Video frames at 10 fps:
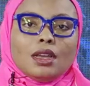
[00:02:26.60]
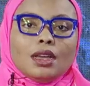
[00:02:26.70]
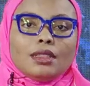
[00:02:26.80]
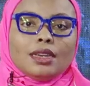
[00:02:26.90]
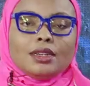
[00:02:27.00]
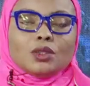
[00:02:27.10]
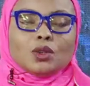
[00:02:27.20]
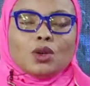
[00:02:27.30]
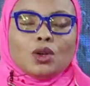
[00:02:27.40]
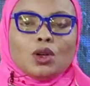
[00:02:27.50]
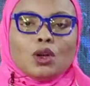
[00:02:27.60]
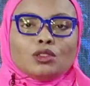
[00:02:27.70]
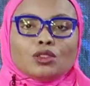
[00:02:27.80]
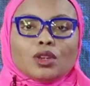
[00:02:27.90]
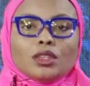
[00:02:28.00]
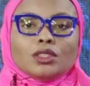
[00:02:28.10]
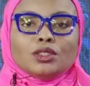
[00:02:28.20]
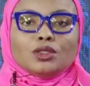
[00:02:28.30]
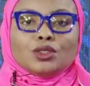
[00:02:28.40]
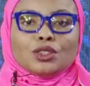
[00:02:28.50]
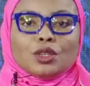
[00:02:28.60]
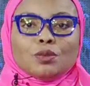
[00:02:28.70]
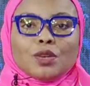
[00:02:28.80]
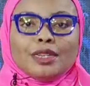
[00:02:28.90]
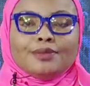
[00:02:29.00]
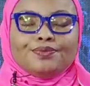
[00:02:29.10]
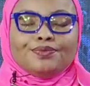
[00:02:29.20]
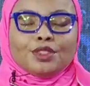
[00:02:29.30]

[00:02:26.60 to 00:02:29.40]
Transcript: And that is all on Trust News Summary.